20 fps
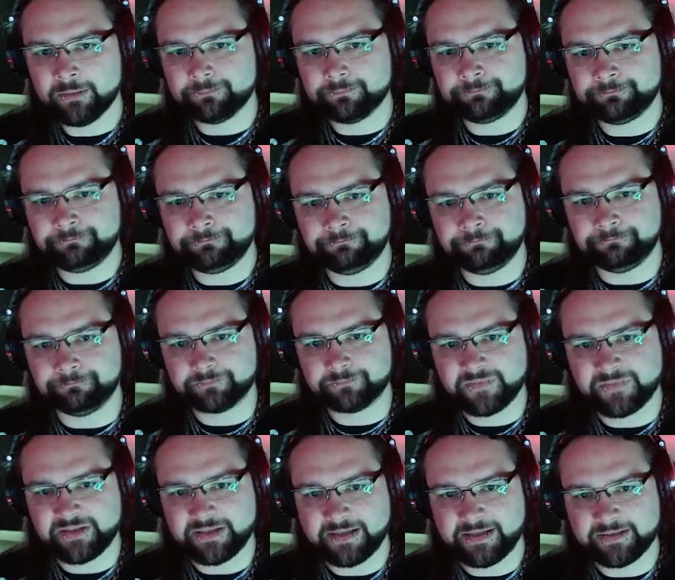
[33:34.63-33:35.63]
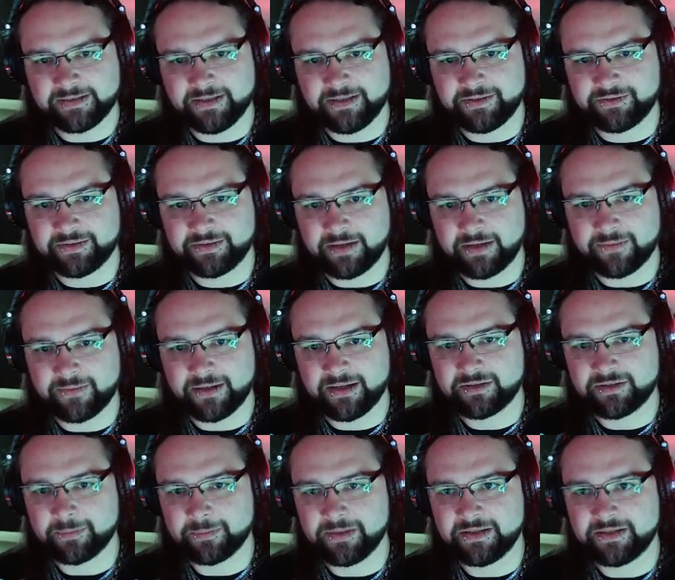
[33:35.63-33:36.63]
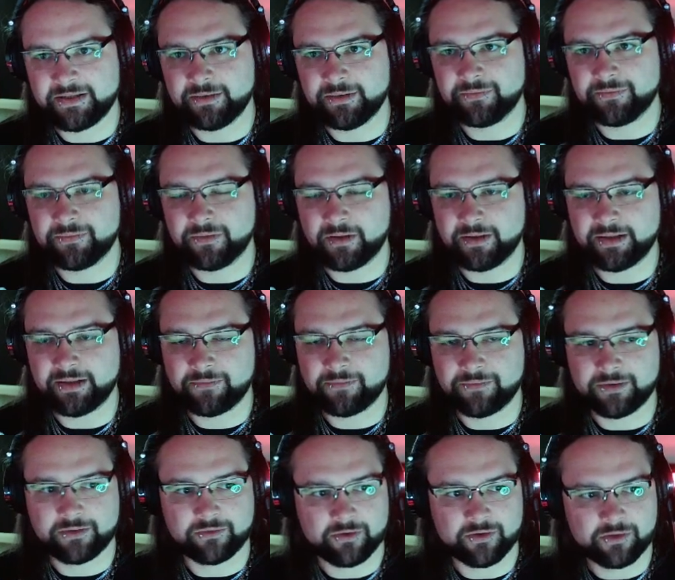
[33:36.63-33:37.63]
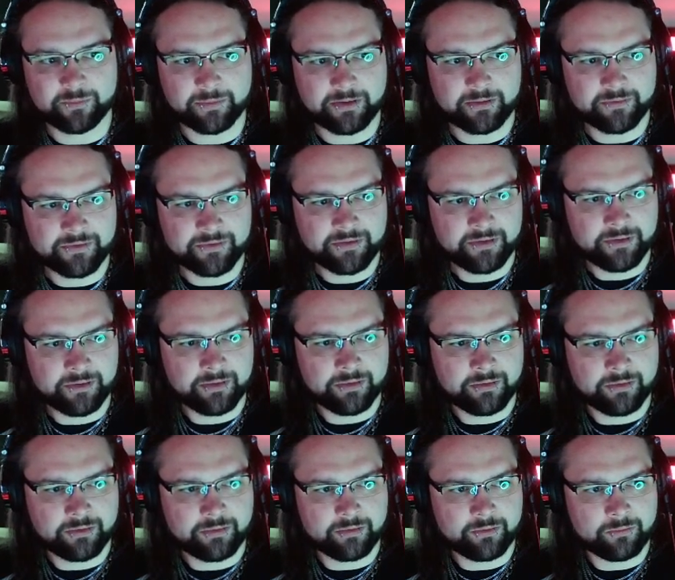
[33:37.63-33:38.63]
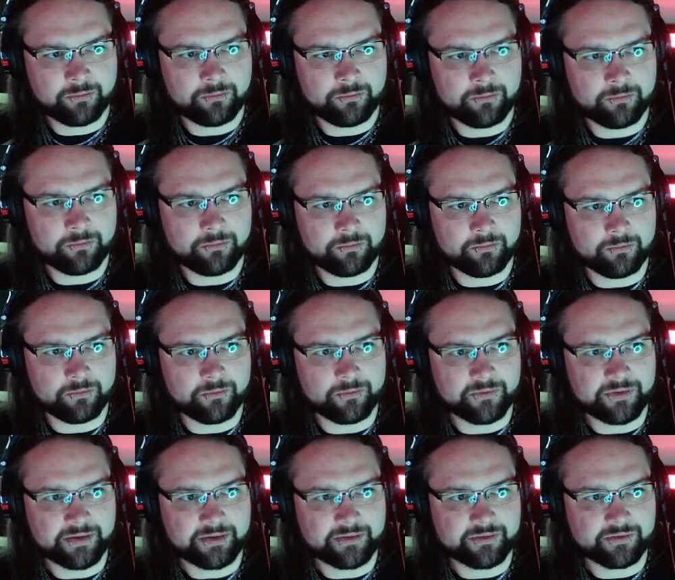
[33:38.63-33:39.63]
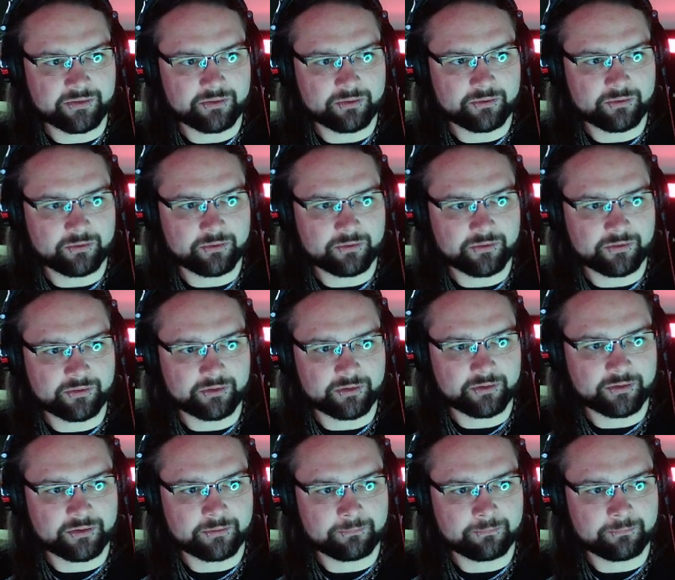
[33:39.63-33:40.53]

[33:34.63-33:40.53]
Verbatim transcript: Dank needs to get round to making the fine heavy crossbows. Who's exhausted?